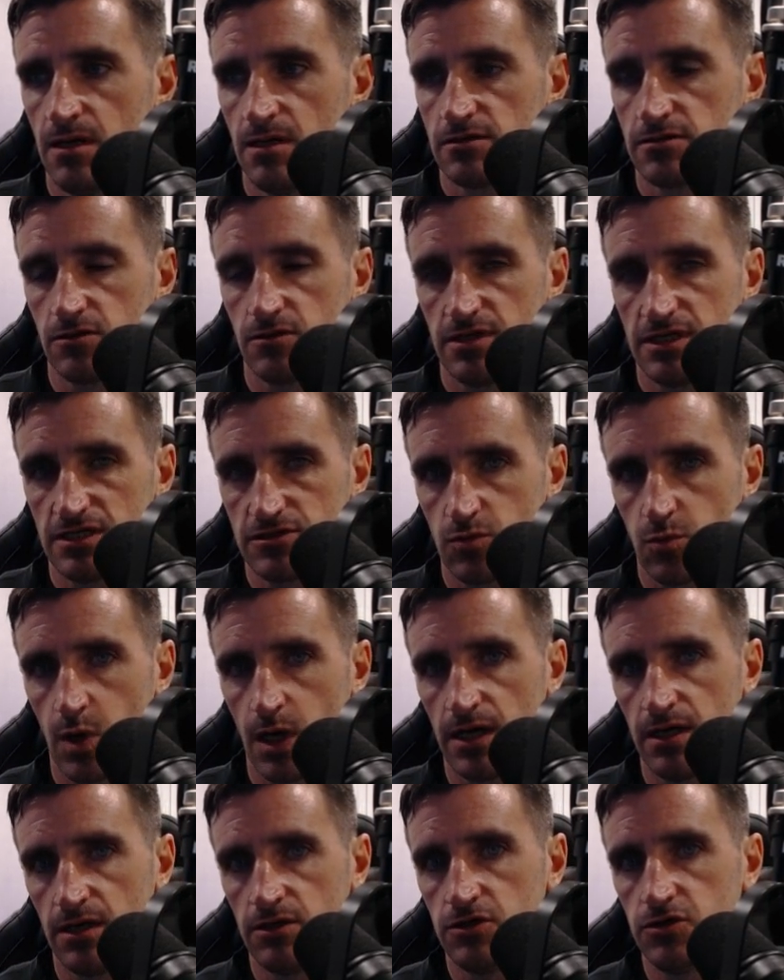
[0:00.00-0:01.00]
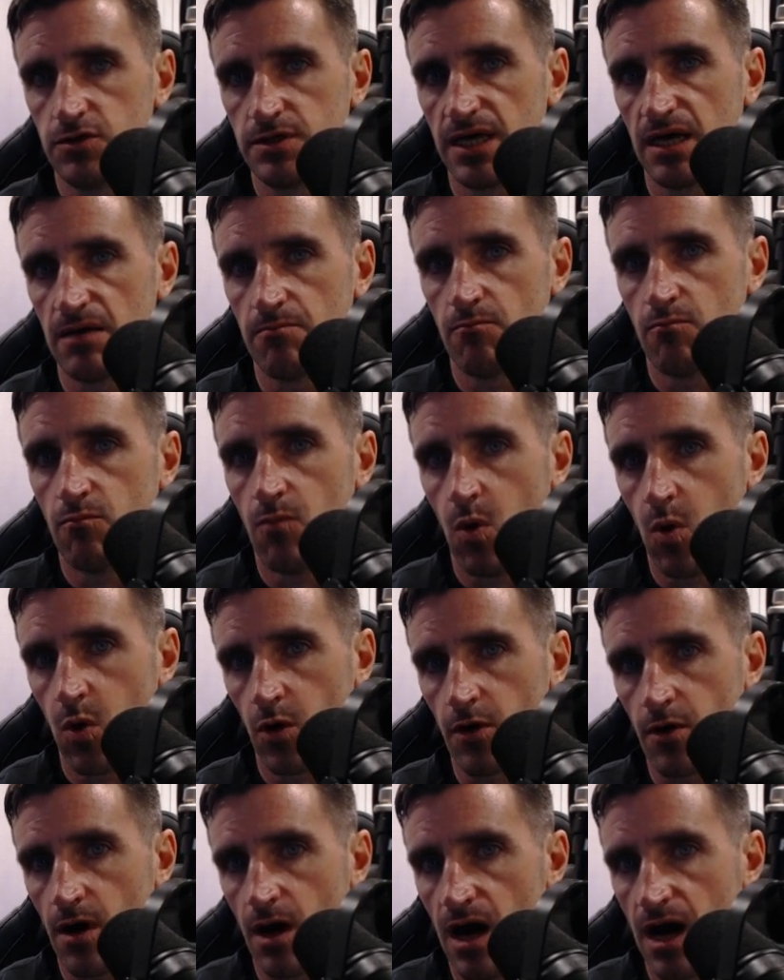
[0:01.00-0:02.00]
So this way you get
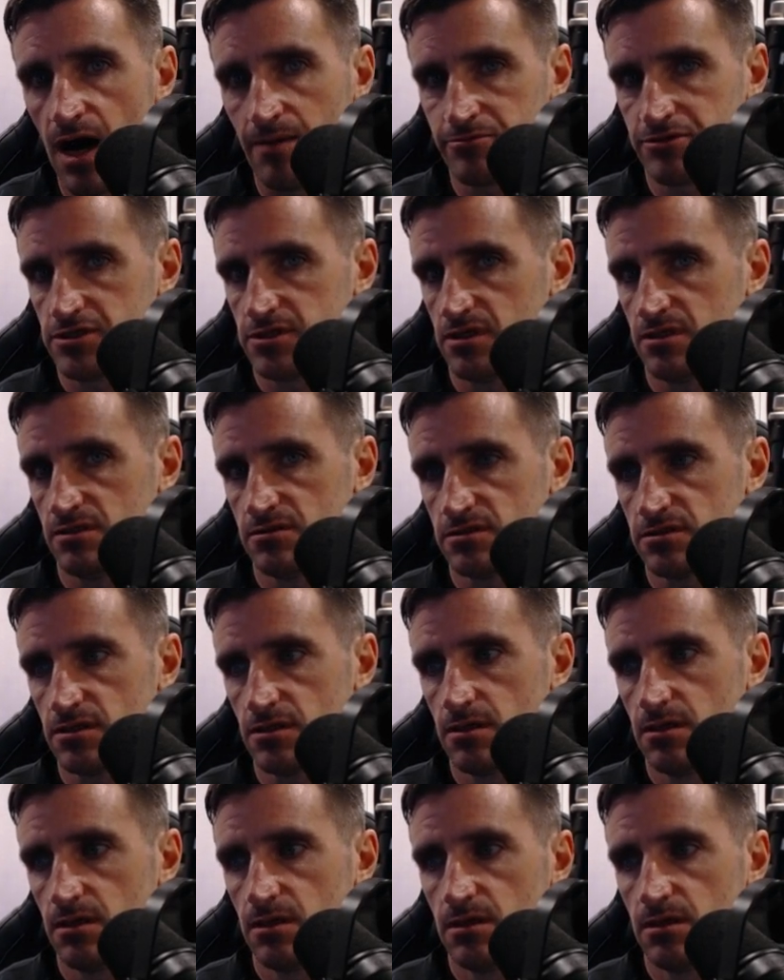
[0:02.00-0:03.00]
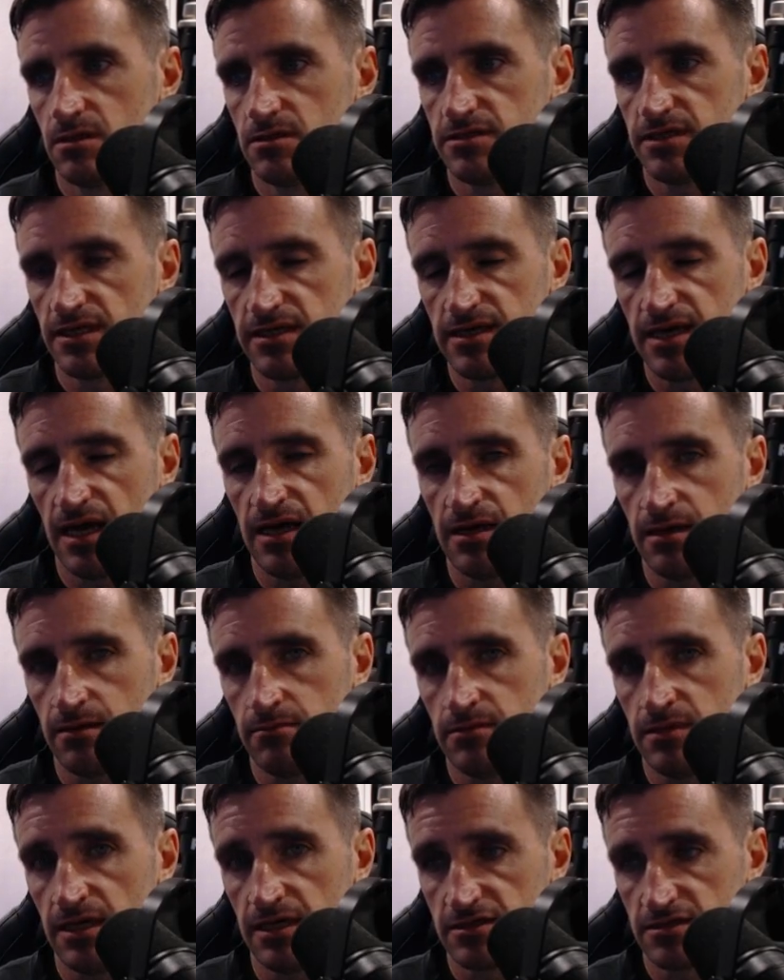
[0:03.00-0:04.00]
more options to
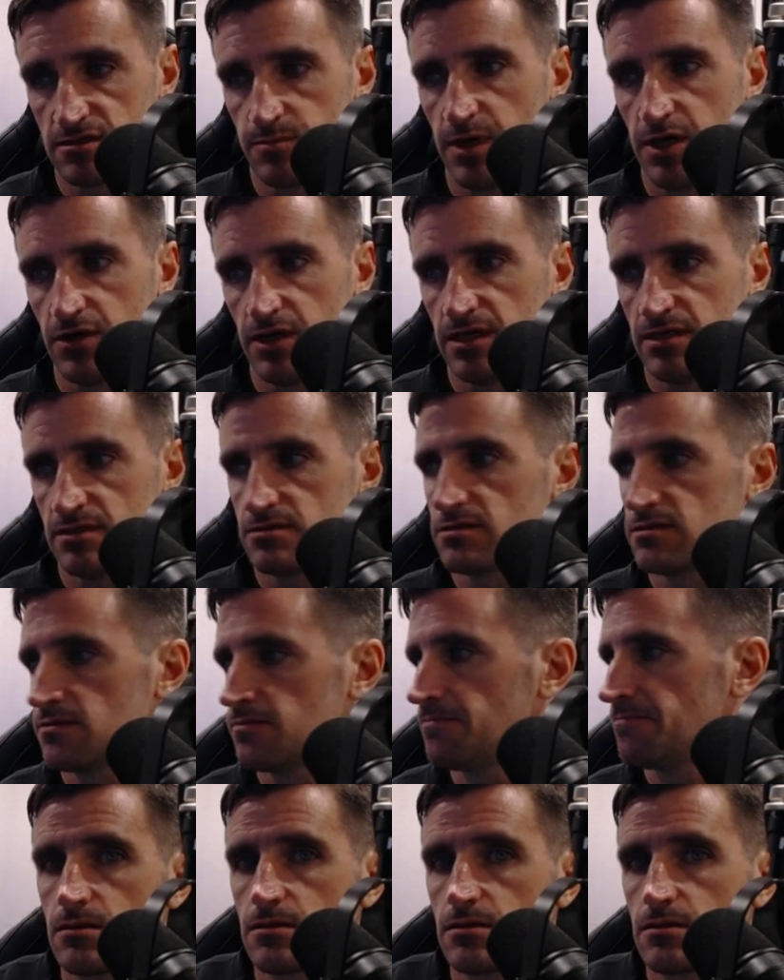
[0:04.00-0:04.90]
gain experience.